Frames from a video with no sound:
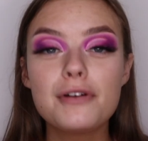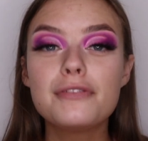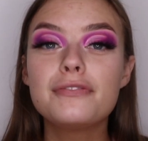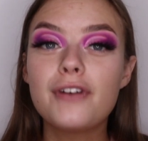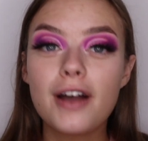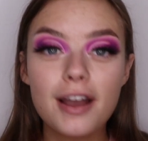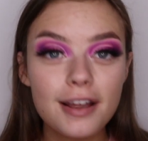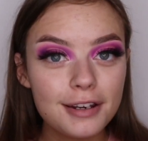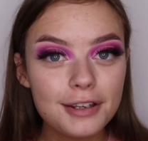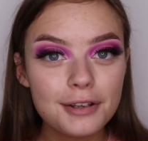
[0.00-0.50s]

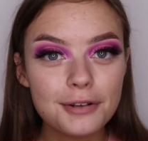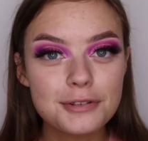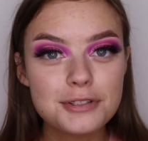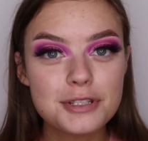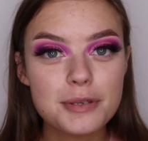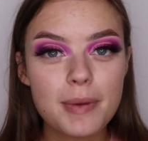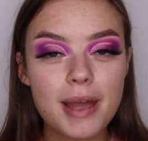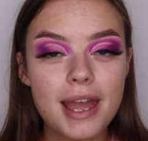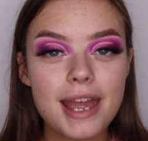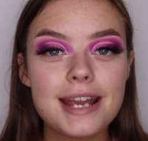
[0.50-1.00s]
finally
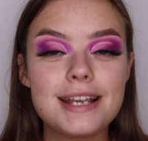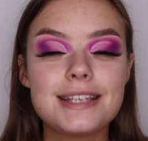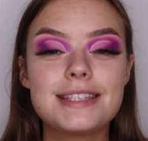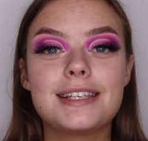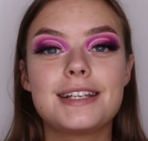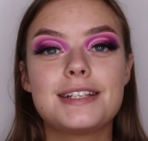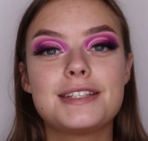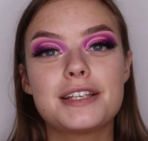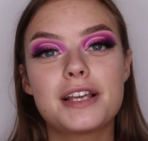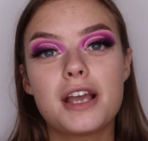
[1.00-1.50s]
onto base,
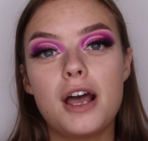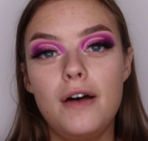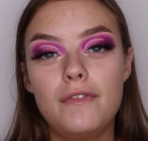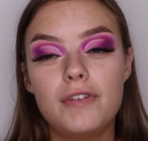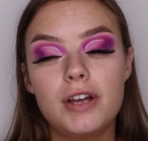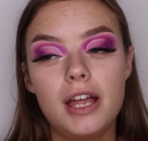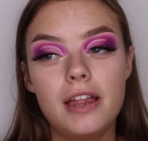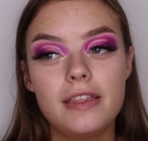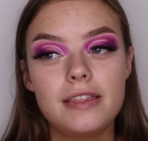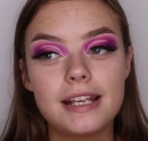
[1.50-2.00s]
and to
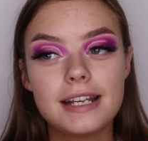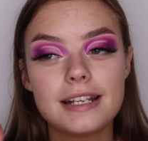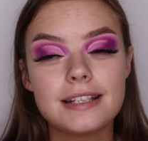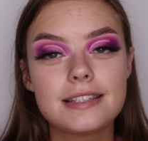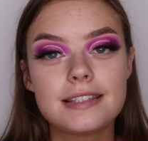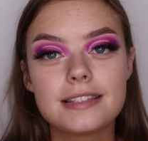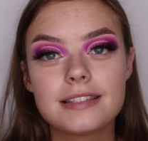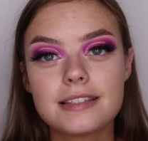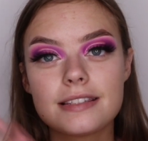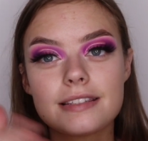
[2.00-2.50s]
cover
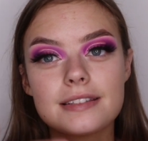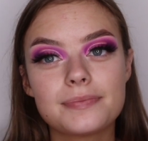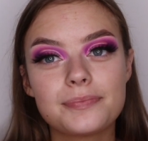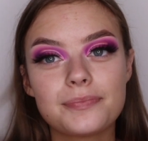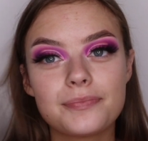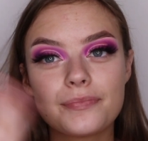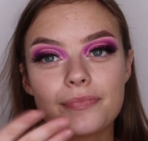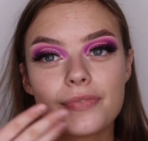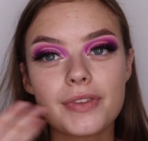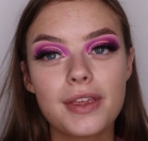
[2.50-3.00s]
this
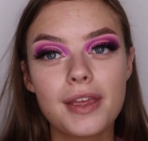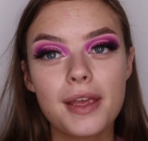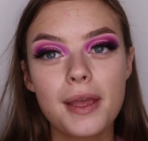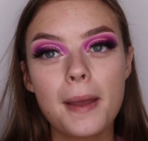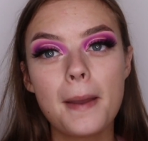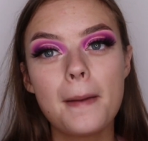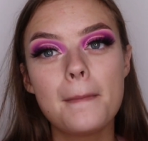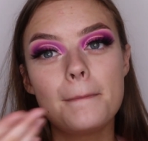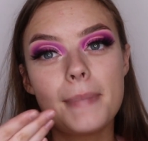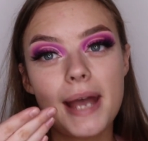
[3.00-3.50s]

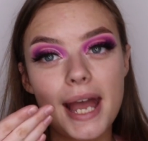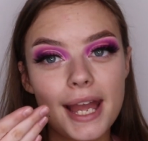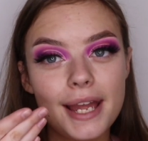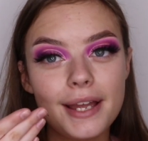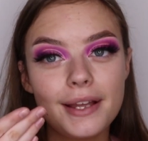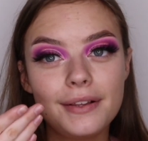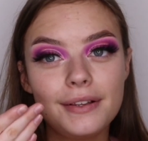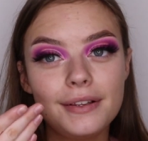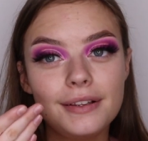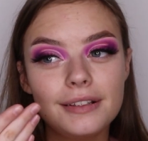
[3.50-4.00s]

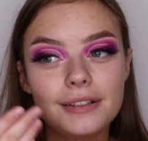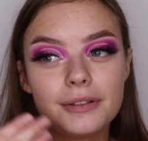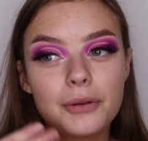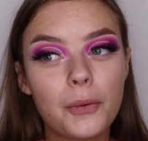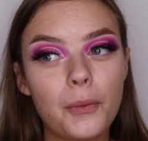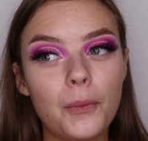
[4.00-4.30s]
pale,